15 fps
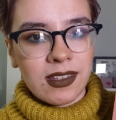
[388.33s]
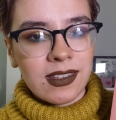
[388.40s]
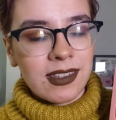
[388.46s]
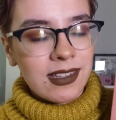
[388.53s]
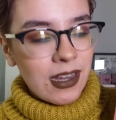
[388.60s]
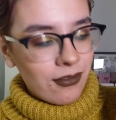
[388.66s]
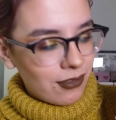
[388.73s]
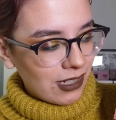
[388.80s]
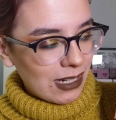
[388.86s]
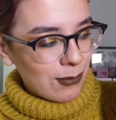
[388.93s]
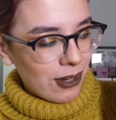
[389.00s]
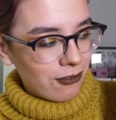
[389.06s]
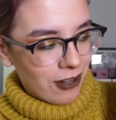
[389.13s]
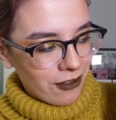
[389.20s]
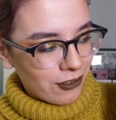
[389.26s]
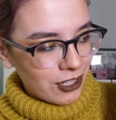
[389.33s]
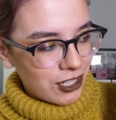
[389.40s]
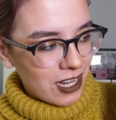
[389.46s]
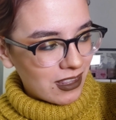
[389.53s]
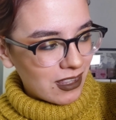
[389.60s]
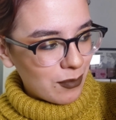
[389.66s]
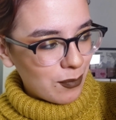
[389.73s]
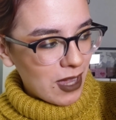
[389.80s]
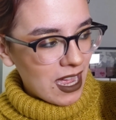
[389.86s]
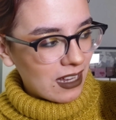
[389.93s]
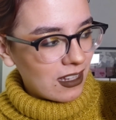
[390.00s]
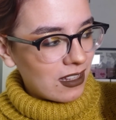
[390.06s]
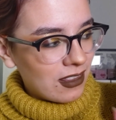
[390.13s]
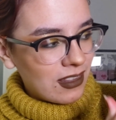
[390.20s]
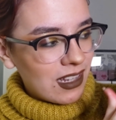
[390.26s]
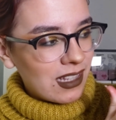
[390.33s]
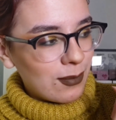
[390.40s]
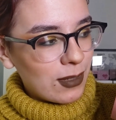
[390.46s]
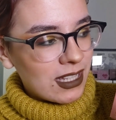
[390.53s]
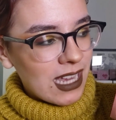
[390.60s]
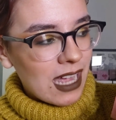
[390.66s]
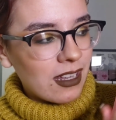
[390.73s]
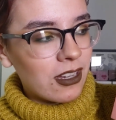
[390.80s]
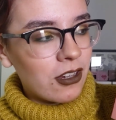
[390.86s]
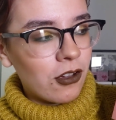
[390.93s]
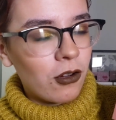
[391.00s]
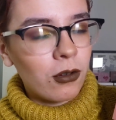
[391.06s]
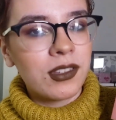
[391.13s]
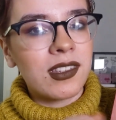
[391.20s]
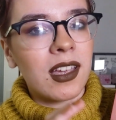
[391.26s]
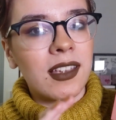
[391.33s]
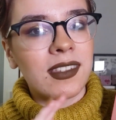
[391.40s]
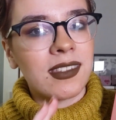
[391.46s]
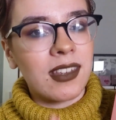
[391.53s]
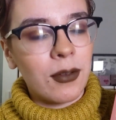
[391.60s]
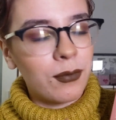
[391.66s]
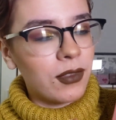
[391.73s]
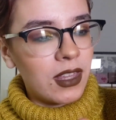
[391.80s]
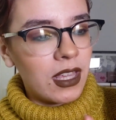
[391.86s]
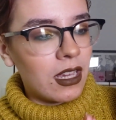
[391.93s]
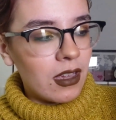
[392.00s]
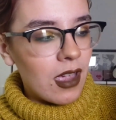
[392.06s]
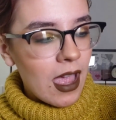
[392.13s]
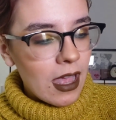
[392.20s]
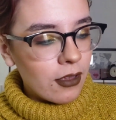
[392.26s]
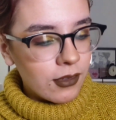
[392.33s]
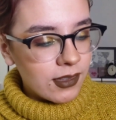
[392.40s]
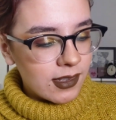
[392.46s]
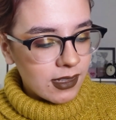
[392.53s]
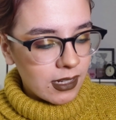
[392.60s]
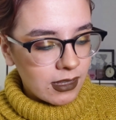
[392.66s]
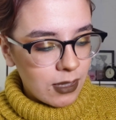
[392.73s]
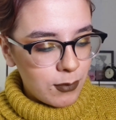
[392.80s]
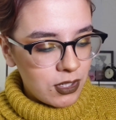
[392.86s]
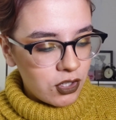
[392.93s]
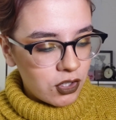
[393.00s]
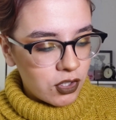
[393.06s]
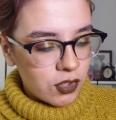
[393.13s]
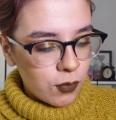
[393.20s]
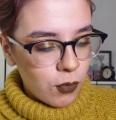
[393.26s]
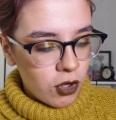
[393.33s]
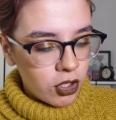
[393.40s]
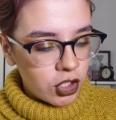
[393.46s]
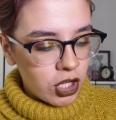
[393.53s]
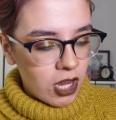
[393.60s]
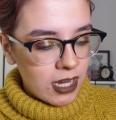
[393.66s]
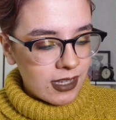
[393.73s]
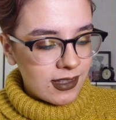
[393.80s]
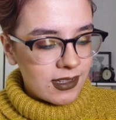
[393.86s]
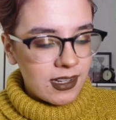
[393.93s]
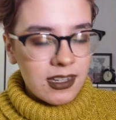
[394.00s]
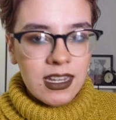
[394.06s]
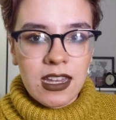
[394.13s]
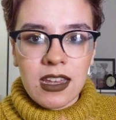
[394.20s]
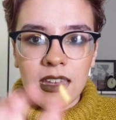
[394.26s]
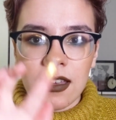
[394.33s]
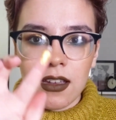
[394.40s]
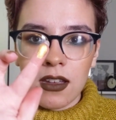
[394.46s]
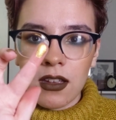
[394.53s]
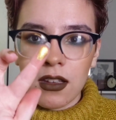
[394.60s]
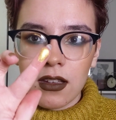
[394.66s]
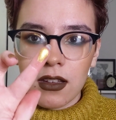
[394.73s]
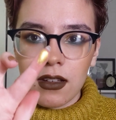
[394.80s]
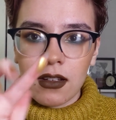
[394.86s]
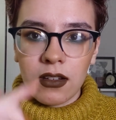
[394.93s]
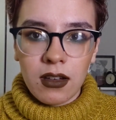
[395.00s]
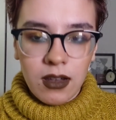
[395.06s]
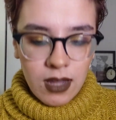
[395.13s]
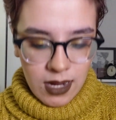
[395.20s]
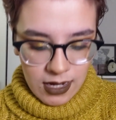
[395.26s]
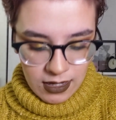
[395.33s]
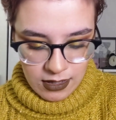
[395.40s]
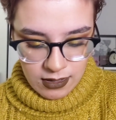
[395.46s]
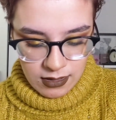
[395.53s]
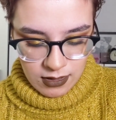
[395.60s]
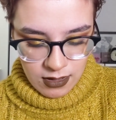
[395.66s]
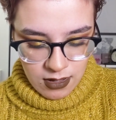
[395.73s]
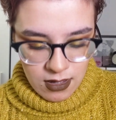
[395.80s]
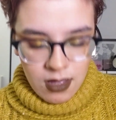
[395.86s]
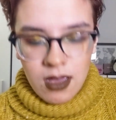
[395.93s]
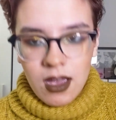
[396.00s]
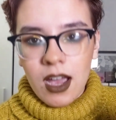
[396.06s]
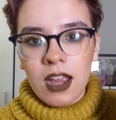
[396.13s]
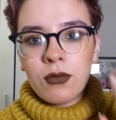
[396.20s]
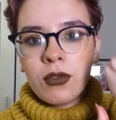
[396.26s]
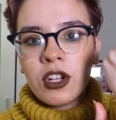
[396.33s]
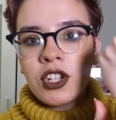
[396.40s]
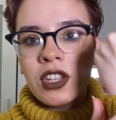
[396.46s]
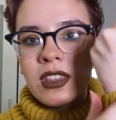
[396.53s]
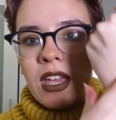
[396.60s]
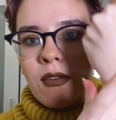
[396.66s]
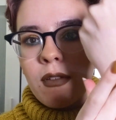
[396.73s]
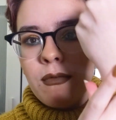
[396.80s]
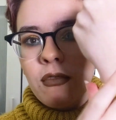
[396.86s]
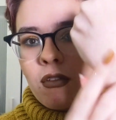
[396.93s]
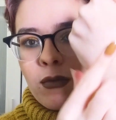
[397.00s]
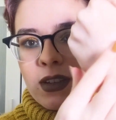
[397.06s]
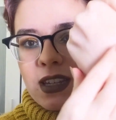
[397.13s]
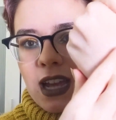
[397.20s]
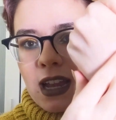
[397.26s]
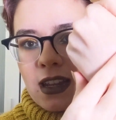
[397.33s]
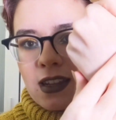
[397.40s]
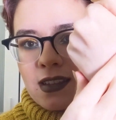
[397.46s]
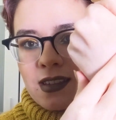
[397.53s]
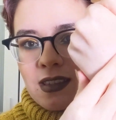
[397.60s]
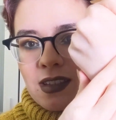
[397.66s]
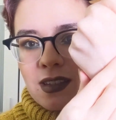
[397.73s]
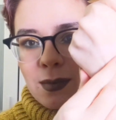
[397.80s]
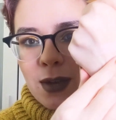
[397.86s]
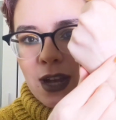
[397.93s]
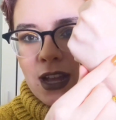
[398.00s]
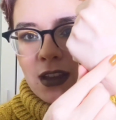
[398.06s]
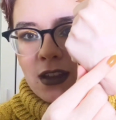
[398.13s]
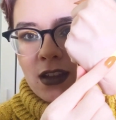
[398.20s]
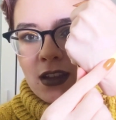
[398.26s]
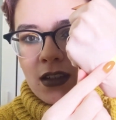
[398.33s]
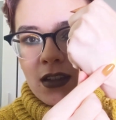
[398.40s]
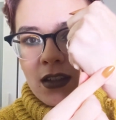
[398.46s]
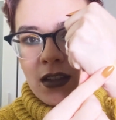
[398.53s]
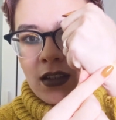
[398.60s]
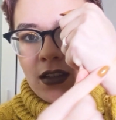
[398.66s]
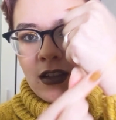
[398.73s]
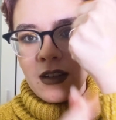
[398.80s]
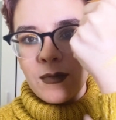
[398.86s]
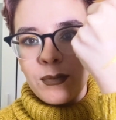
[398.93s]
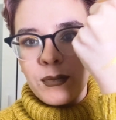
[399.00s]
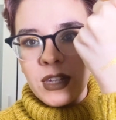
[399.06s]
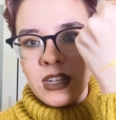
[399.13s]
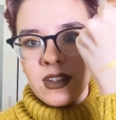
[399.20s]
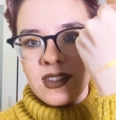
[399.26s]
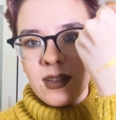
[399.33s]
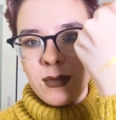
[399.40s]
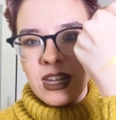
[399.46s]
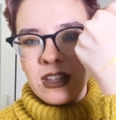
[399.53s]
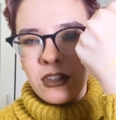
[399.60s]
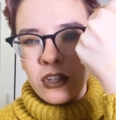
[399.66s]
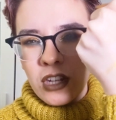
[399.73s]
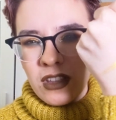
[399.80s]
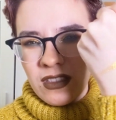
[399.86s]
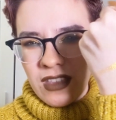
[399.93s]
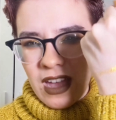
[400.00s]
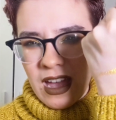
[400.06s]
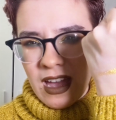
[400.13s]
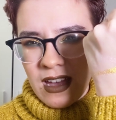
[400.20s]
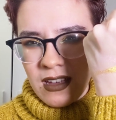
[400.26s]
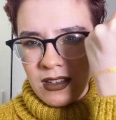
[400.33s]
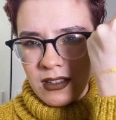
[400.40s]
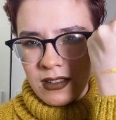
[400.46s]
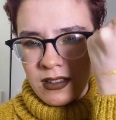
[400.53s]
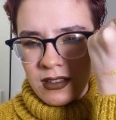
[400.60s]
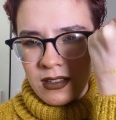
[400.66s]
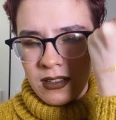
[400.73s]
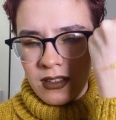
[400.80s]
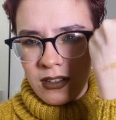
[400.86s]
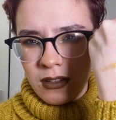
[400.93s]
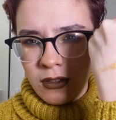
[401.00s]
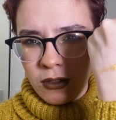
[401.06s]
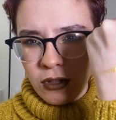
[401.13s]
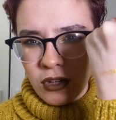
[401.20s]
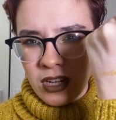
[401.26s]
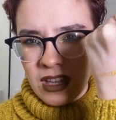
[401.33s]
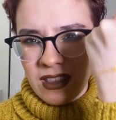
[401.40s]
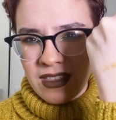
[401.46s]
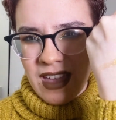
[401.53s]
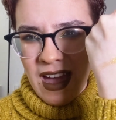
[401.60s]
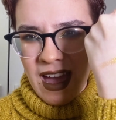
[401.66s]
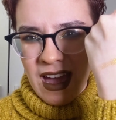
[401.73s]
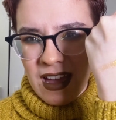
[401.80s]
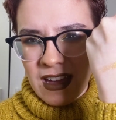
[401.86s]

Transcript: It's definitely my favorite shade in the palette. These metallic golds are something else. Like, let me just swatch Iced Tea. Like, I wish that there were more metallics in this palette, because I mean, look at that. Look at that.